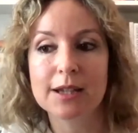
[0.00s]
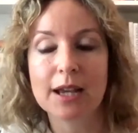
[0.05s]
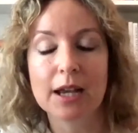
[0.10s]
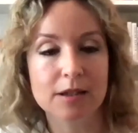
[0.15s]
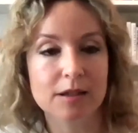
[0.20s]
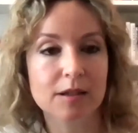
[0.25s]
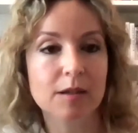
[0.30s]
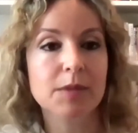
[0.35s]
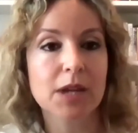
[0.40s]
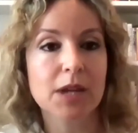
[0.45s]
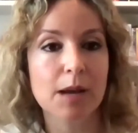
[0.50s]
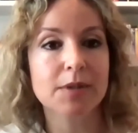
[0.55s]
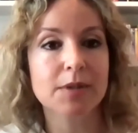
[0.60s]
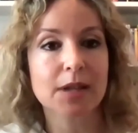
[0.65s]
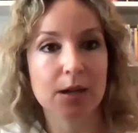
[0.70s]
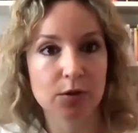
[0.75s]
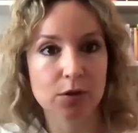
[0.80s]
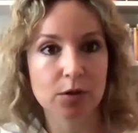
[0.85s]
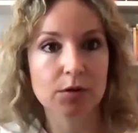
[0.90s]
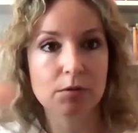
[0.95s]
yes, sometimes
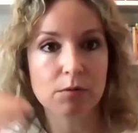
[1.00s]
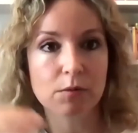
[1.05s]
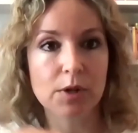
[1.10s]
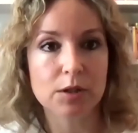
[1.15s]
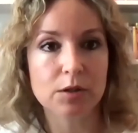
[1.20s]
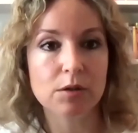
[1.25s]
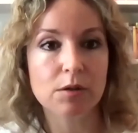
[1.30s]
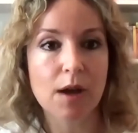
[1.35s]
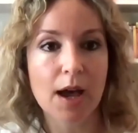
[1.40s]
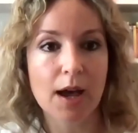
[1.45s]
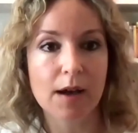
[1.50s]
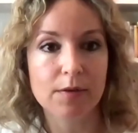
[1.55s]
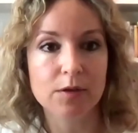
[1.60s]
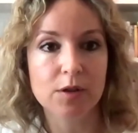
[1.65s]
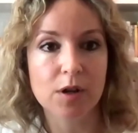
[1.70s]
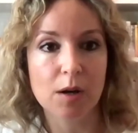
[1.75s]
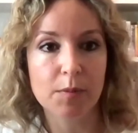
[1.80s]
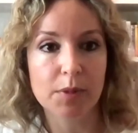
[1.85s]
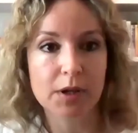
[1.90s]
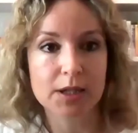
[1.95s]
I do, we do have
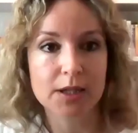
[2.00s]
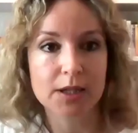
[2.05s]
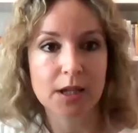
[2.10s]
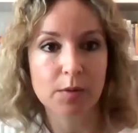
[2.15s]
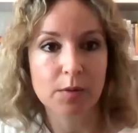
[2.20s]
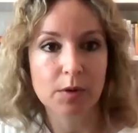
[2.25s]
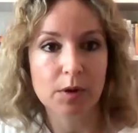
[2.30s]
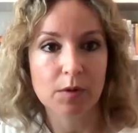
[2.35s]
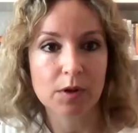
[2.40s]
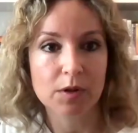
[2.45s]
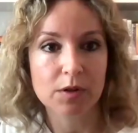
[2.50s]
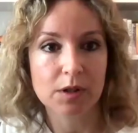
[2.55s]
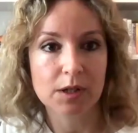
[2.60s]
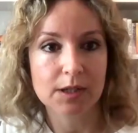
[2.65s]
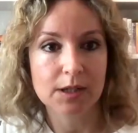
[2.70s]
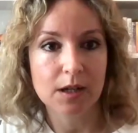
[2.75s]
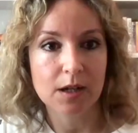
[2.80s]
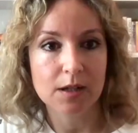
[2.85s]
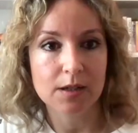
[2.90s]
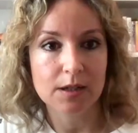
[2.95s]
topics that we want to
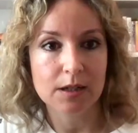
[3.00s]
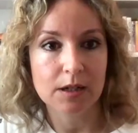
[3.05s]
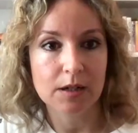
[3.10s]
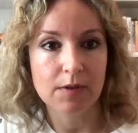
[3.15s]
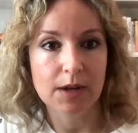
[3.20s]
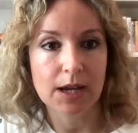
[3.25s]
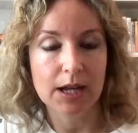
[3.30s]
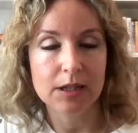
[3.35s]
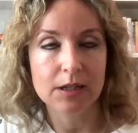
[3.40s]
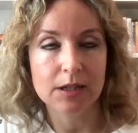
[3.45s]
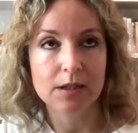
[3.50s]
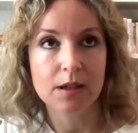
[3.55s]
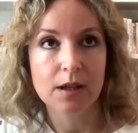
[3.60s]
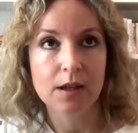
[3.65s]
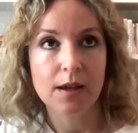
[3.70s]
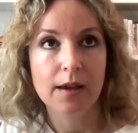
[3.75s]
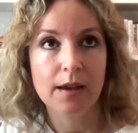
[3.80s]
discuss in advance.